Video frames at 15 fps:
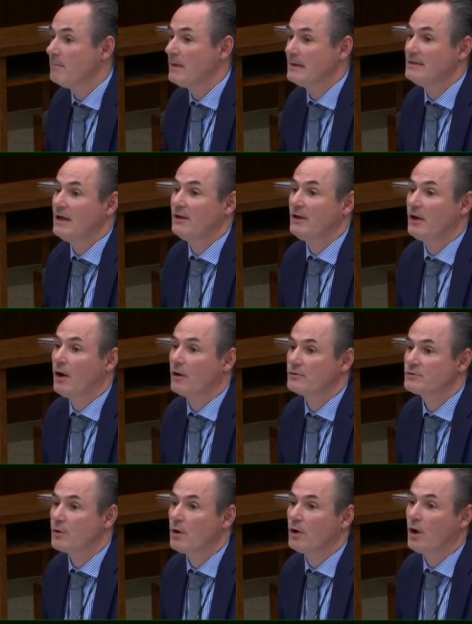maintaining our
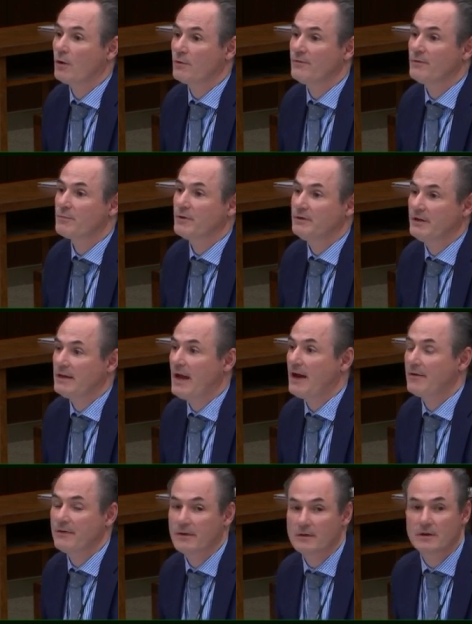strong auto footprint in Canada,